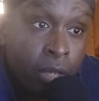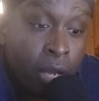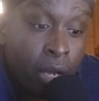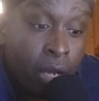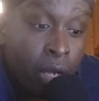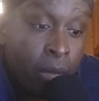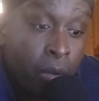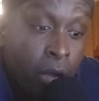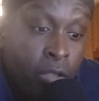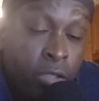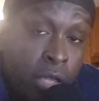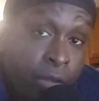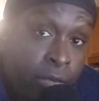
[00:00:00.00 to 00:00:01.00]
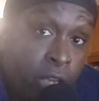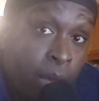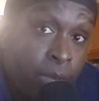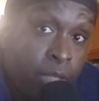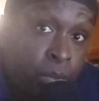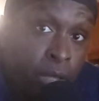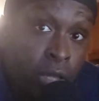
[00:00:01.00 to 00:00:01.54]
Um, also, leave your
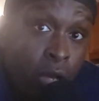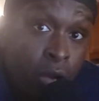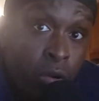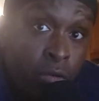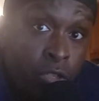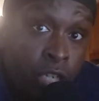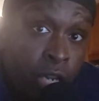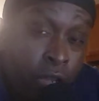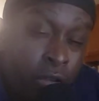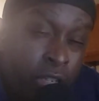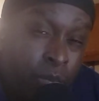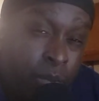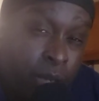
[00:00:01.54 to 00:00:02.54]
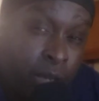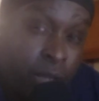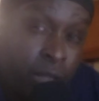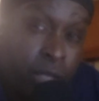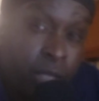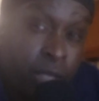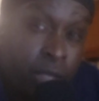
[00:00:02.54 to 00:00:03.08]
comments below. Share your
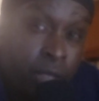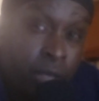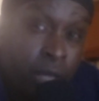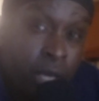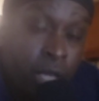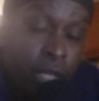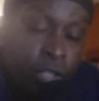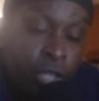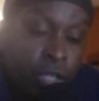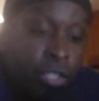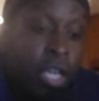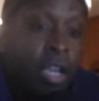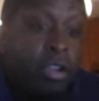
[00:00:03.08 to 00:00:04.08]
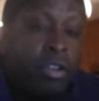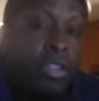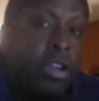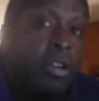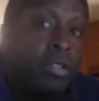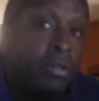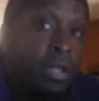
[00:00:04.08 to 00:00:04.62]
experiences. Sh share your
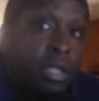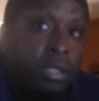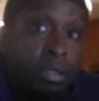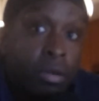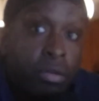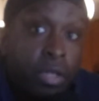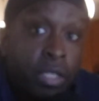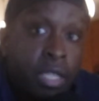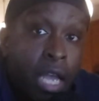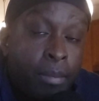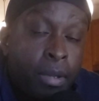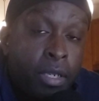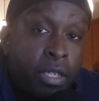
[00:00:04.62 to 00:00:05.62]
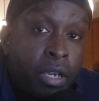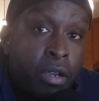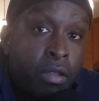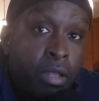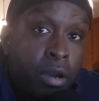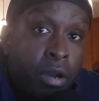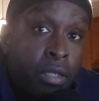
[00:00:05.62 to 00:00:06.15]
thoughts on this on this topic. Share your
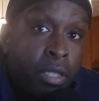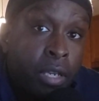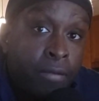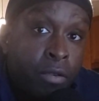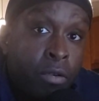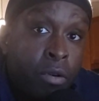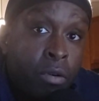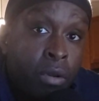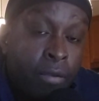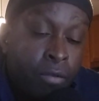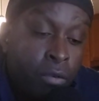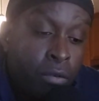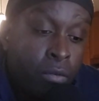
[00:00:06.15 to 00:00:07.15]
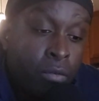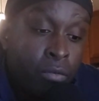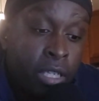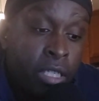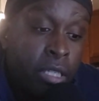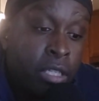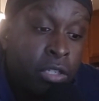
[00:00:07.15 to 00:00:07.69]
thoughts. If you if you
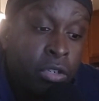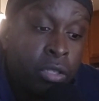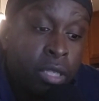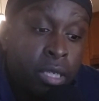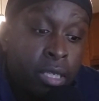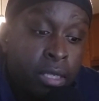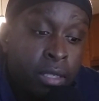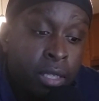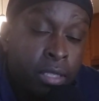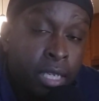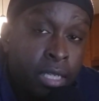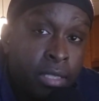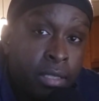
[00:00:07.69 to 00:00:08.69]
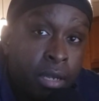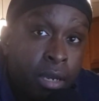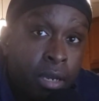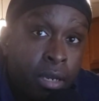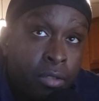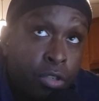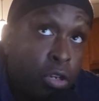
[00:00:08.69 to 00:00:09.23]
recently took the this
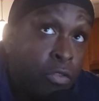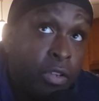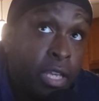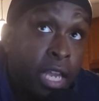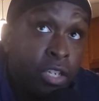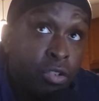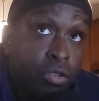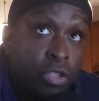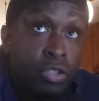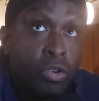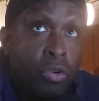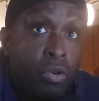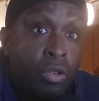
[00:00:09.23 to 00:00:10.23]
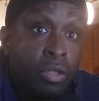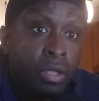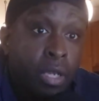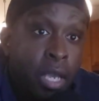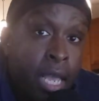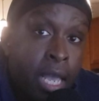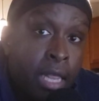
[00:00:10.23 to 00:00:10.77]
uh, certification or this course,
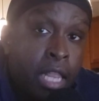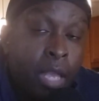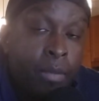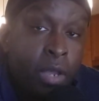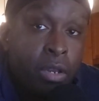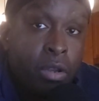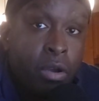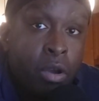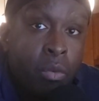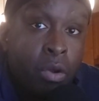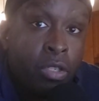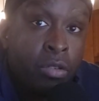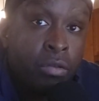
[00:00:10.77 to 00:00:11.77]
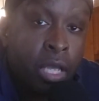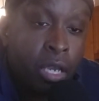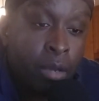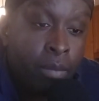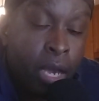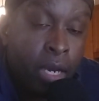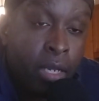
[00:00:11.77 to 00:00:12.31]
let me know and what you think
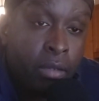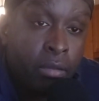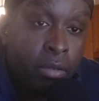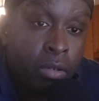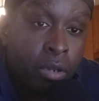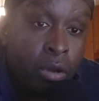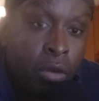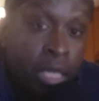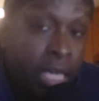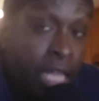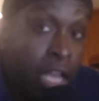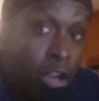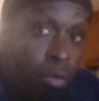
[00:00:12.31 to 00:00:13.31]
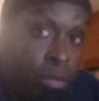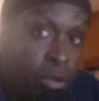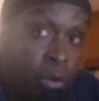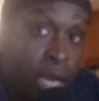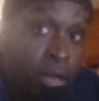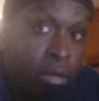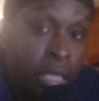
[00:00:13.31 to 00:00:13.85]
about it. You know, did it help
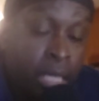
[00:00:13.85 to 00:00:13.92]
you out?